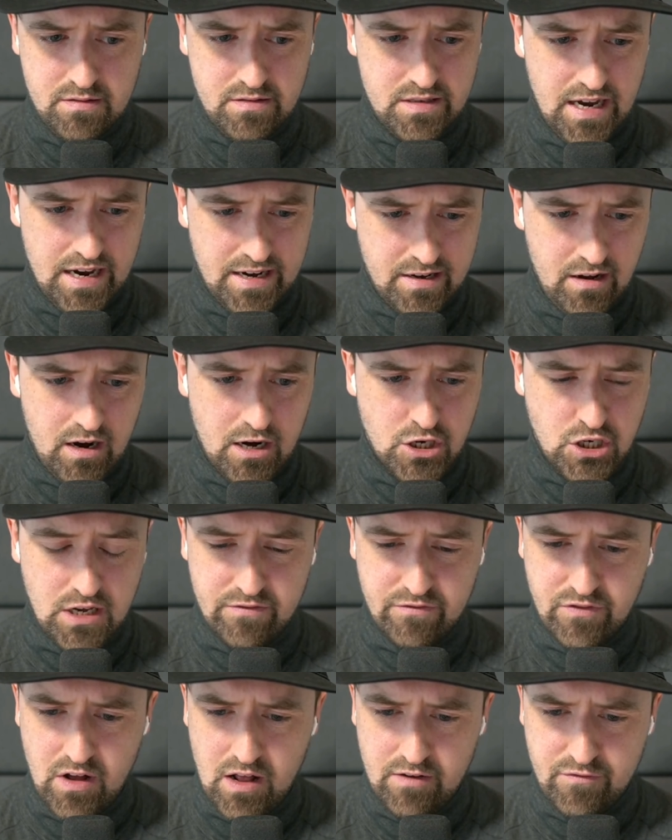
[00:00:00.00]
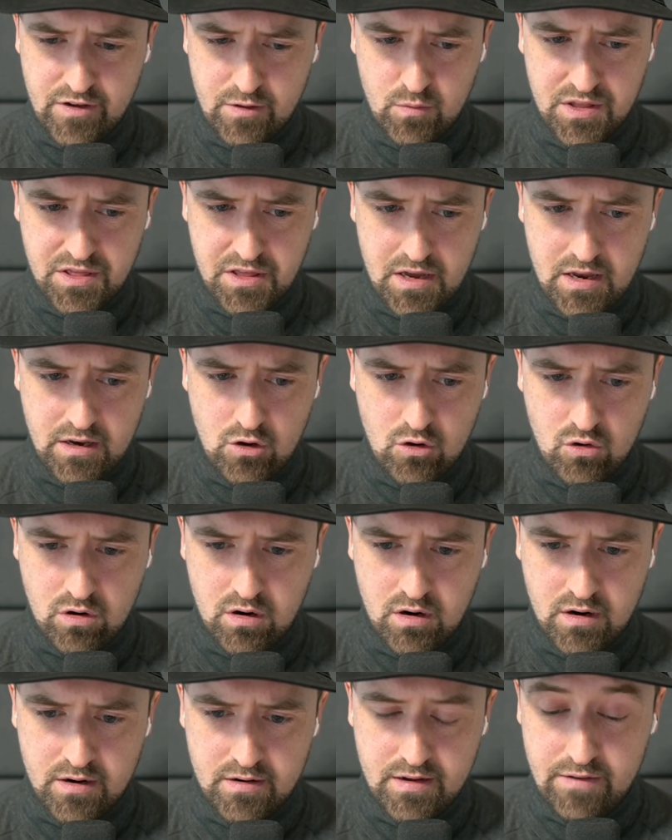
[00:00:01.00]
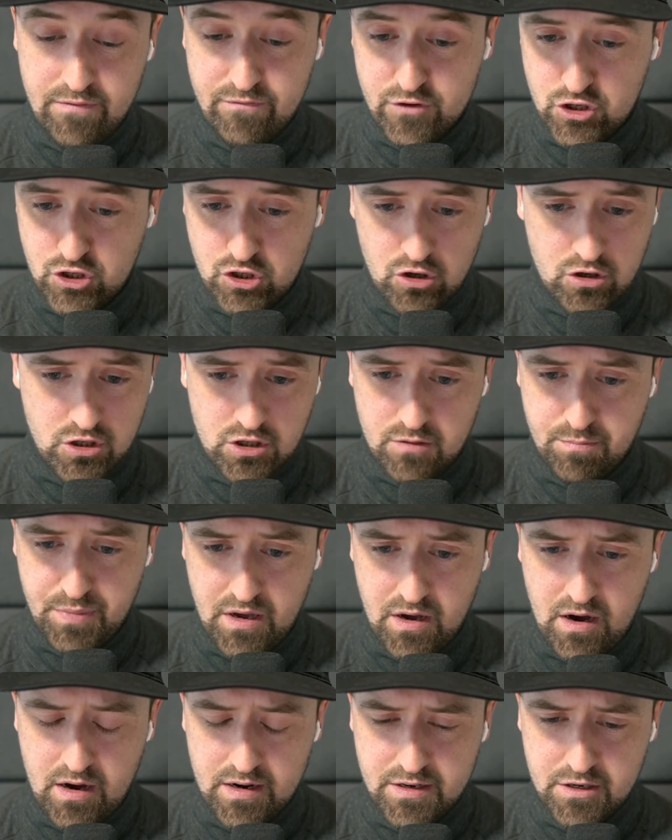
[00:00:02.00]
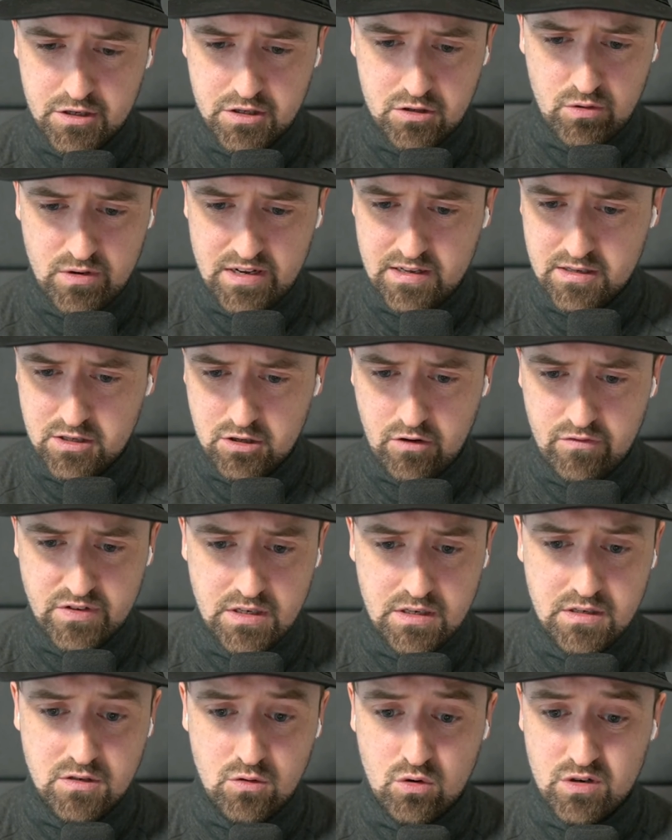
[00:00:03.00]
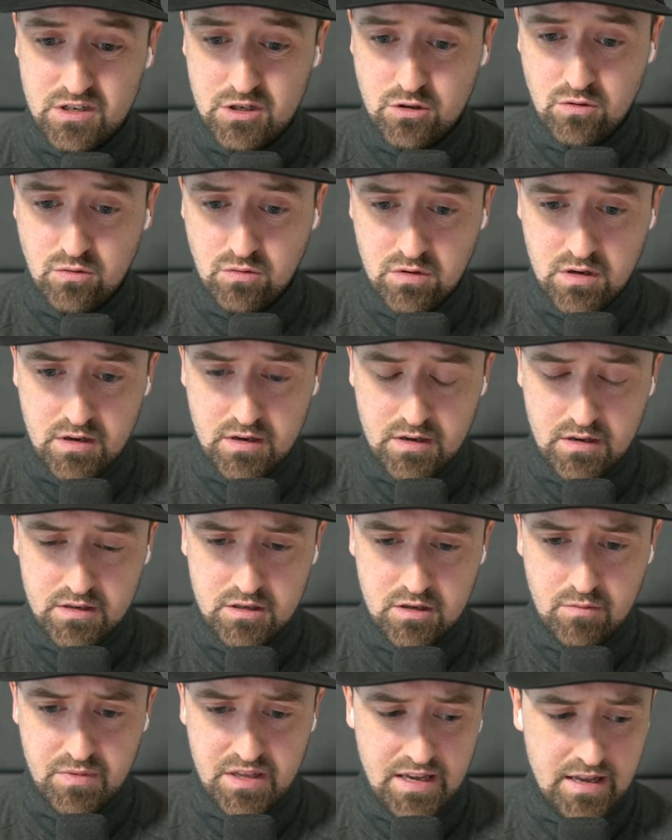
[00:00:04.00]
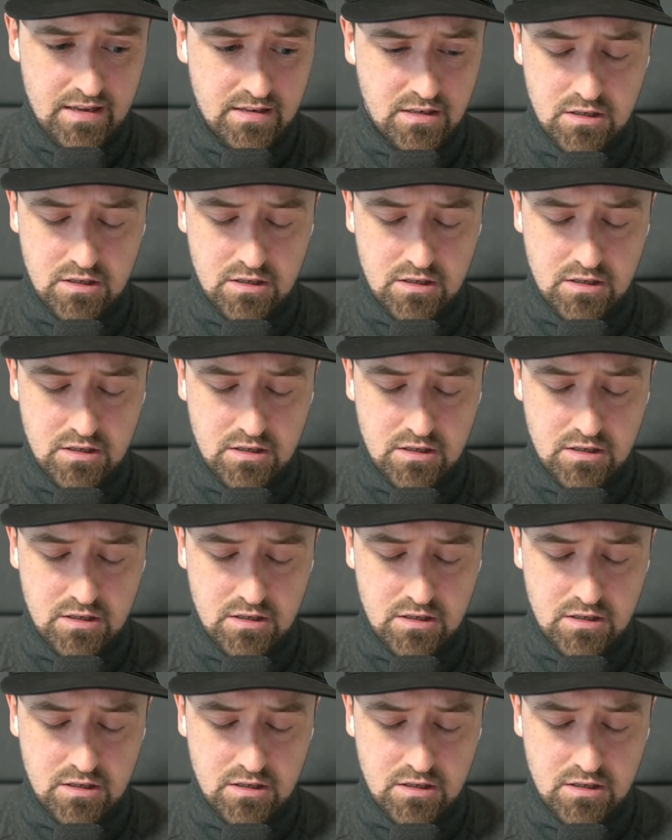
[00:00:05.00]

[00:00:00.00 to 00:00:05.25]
technology evolving within your infrastructure beyond custodial services or to something else